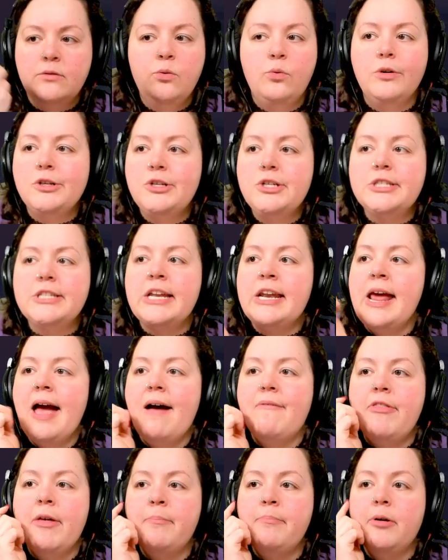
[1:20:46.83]
We're just going to
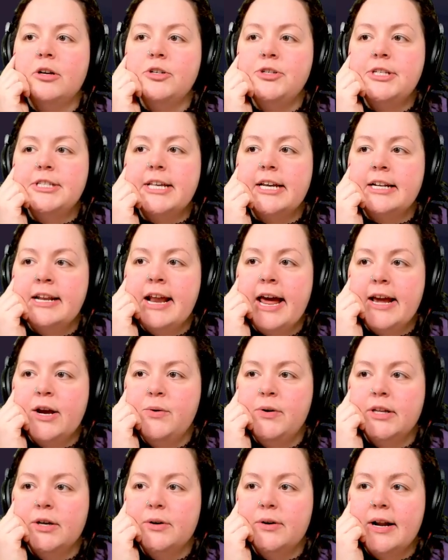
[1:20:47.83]
have them purchase like
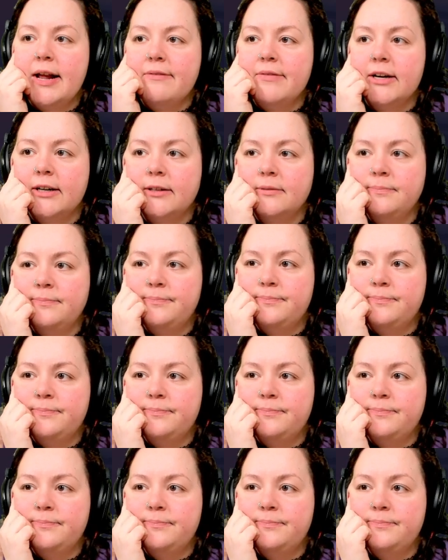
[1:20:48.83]
NyQuil or whatever.